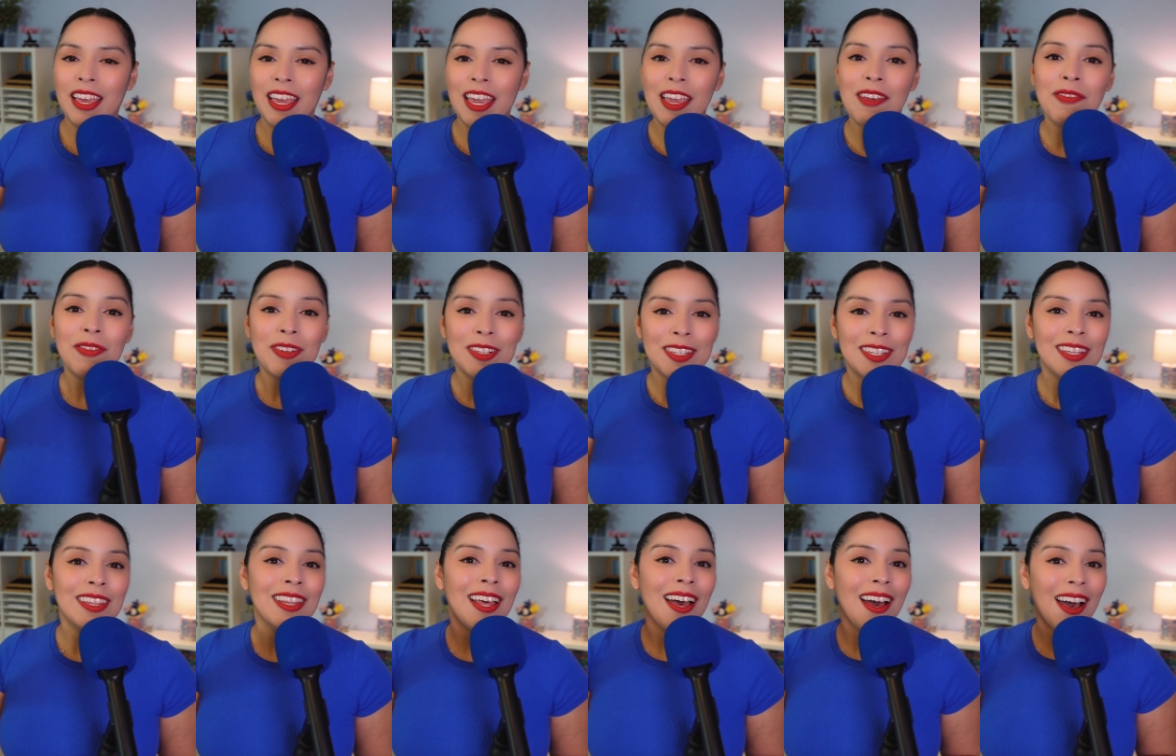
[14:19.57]
If it's
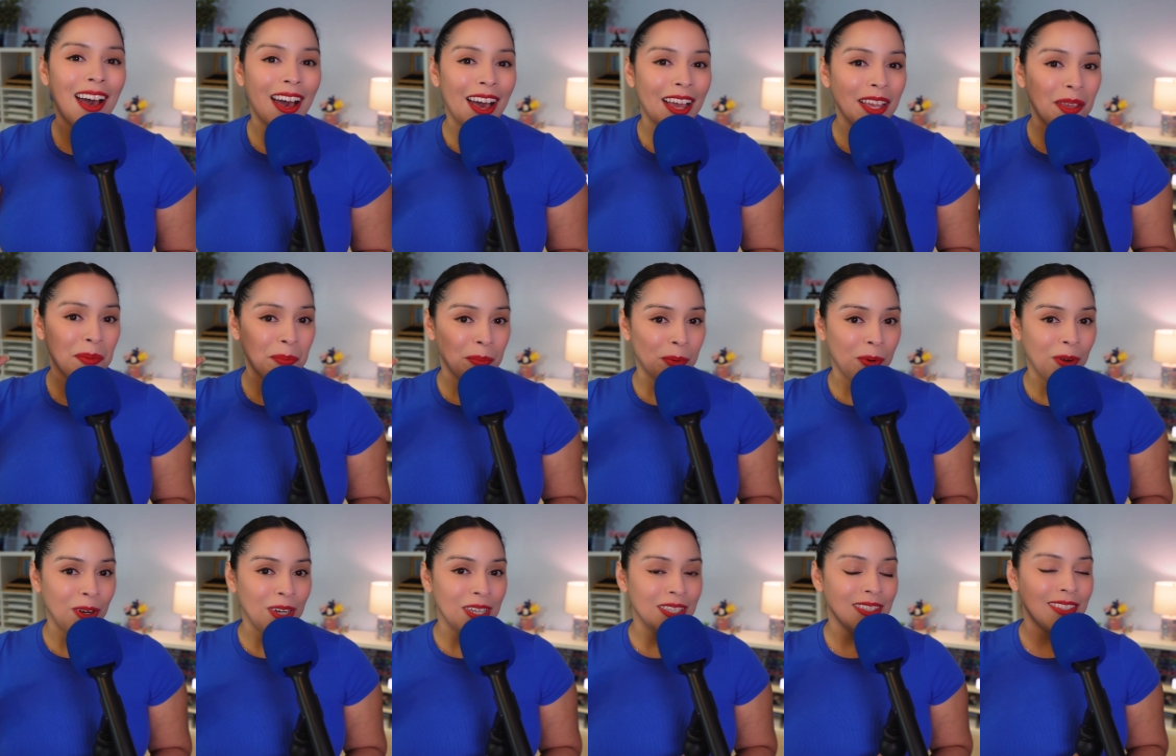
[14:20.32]
in the high
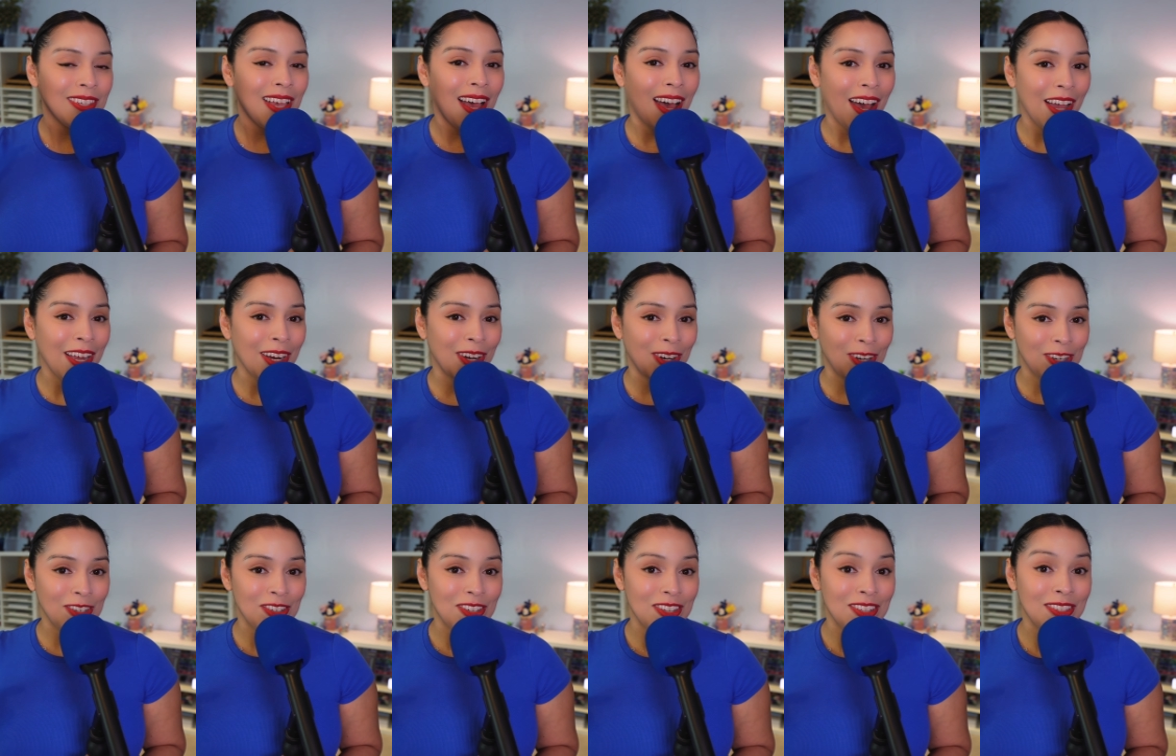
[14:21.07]
importance, high
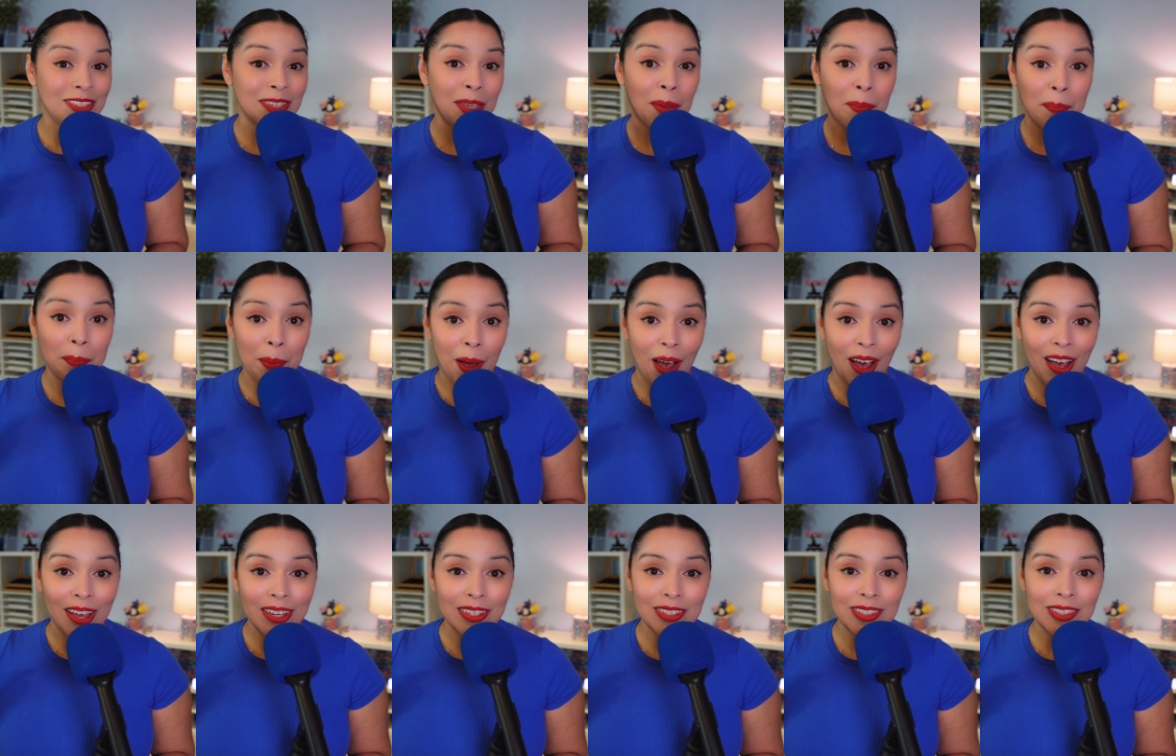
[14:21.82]
urgency
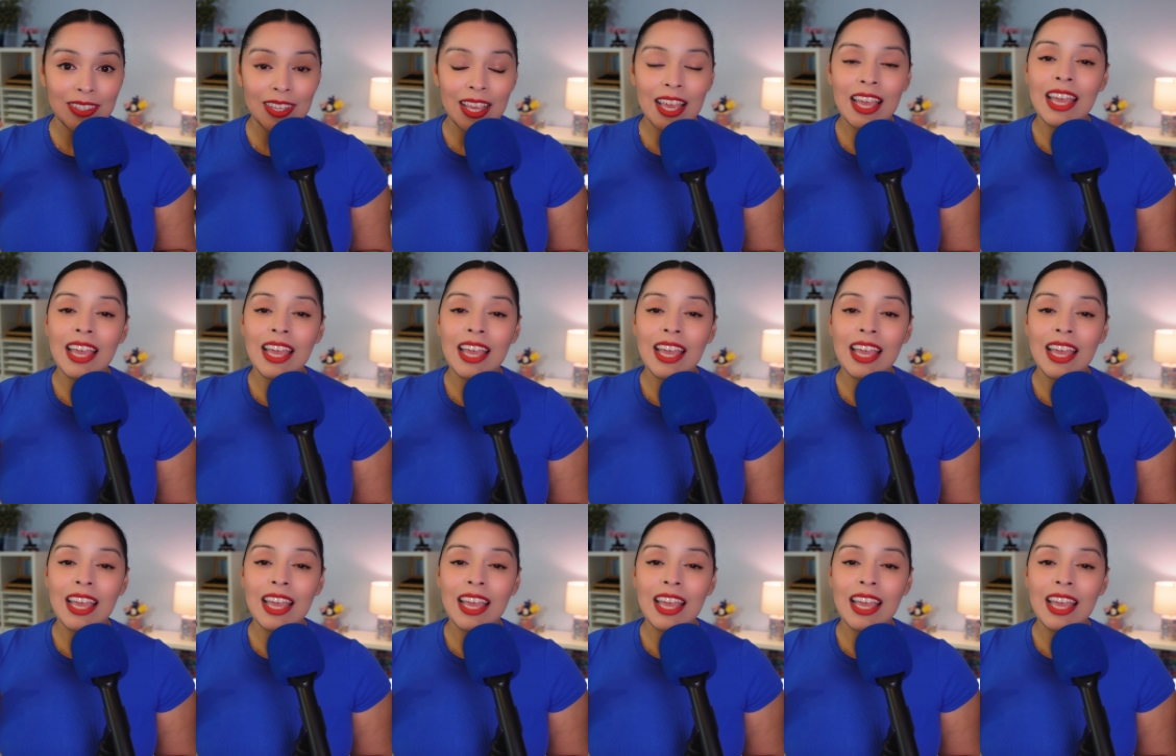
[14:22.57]
box,